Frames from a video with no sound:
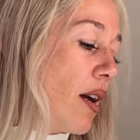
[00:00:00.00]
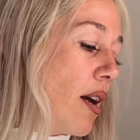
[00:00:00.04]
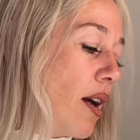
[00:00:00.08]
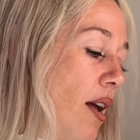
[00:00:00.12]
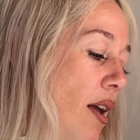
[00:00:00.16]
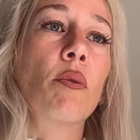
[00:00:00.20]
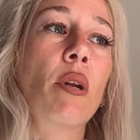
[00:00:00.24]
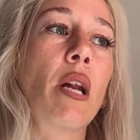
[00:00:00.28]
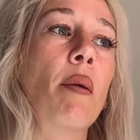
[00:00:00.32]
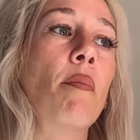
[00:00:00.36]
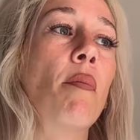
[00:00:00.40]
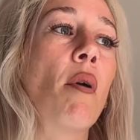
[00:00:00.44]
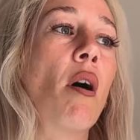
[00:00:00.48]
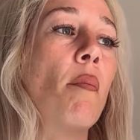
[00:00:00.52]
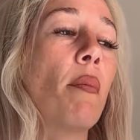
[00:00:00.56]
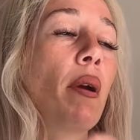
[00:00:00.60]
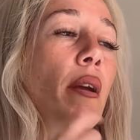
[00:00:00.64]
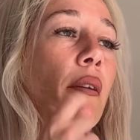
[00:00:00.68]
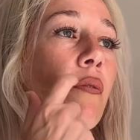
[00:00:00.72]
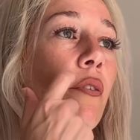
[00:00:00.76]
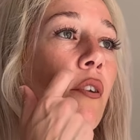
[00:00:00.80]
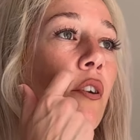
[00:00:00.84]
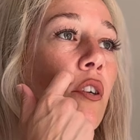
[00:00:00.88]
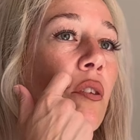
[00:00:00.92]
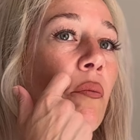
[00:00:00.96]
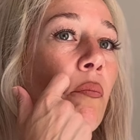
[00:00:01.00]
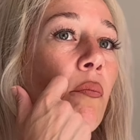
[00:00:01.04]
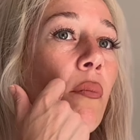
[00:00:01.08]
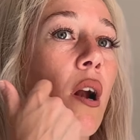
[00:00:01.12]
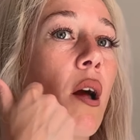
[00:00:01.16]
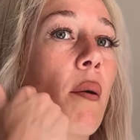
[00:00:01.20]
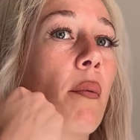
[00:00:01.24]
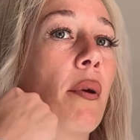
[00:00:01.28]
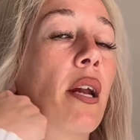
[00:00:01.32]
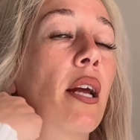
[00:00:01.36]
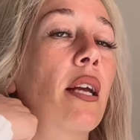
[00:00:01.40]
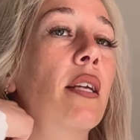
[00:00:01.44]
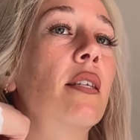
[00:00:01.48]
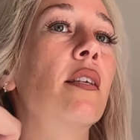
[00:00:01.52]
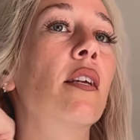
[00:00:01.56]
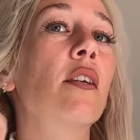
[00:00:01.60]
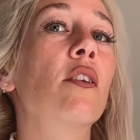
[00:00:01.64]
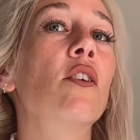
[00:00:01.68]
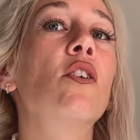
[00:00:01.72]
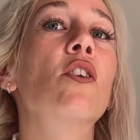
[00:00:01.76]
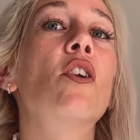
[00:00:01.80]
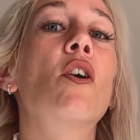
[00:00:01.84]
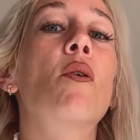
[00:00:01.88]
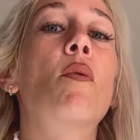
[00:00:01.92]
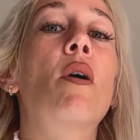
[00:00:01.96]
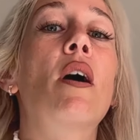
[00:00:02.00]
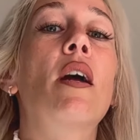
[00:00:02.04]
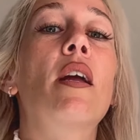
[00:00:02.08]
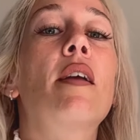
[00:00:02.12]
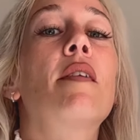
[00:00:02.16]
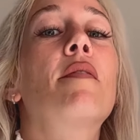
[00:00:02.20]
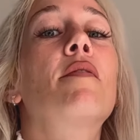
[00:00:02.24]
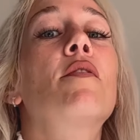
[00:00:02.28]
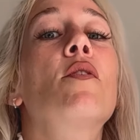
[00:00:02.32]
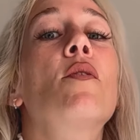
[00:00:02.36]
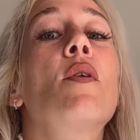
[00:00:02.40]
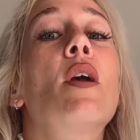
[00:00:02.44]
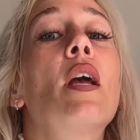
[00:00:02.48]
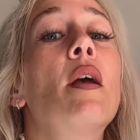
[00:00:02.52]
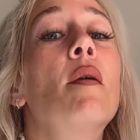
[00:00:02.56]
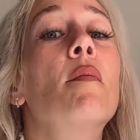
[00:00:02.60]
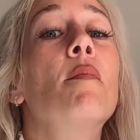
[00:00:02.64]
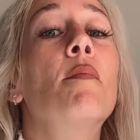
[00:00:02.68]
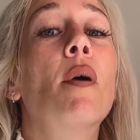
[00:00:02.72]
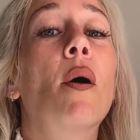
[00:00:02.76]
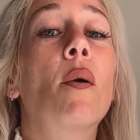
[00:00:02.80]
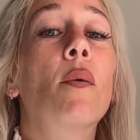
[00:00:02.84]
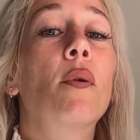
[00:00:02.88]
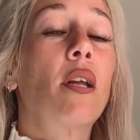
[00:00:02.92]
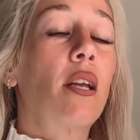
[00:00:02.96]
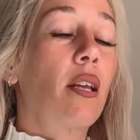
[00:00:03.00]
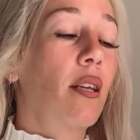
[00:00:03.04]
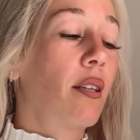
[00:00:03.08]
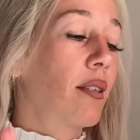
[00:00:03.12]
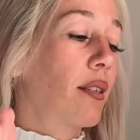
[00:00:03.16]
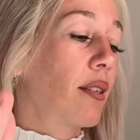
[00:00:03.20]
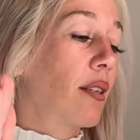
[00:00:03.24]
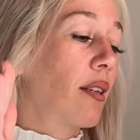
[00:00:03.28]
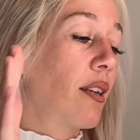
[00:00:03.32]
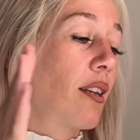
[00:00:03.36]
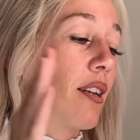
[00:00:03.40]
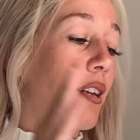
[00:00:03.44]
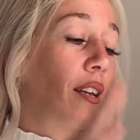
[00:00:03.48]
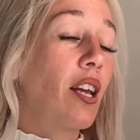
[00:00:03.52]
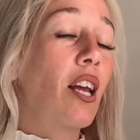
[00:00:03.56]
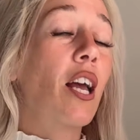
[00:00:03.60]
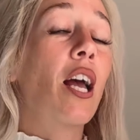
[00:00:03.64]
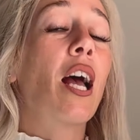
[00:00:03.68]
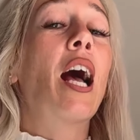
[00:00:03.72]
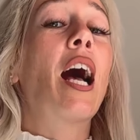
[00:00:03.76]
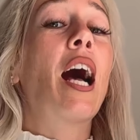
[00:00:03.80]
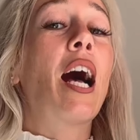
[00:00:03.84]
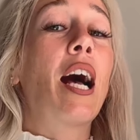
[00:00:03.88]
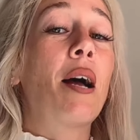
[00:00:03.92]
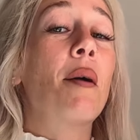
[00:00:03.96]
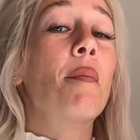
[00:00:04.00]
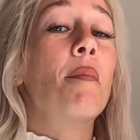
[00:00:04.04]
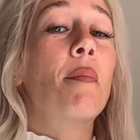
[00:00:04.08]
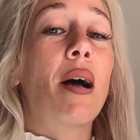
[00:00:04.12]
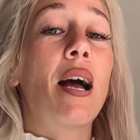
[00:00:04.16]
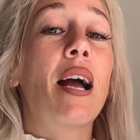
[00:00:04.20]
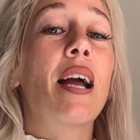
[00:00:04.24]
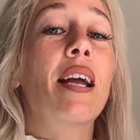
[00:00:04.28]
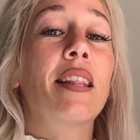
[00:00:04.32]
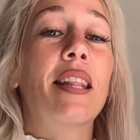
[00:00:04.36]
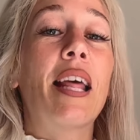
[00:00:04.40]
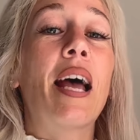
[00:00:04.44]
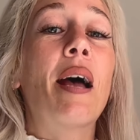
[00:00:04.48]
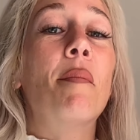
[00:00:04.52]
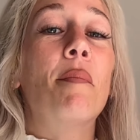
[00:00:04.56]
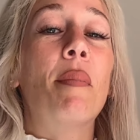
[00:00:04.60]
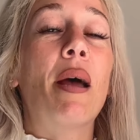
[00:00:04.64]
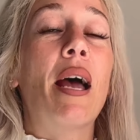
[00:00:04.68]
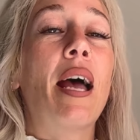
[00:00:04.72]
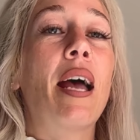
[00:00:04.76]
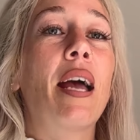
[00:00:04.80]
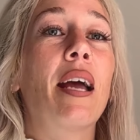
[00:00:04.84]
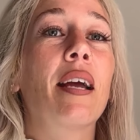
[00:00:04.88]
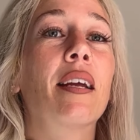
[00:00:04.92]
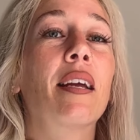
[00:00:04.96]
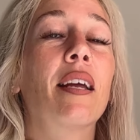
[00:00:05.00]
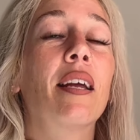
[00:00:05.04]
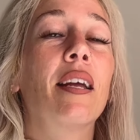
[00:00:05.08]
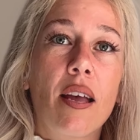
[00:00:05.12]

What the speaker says: When I bought my first Brahmin, I said, you know what? If you hit bonus, I'm buying that bag.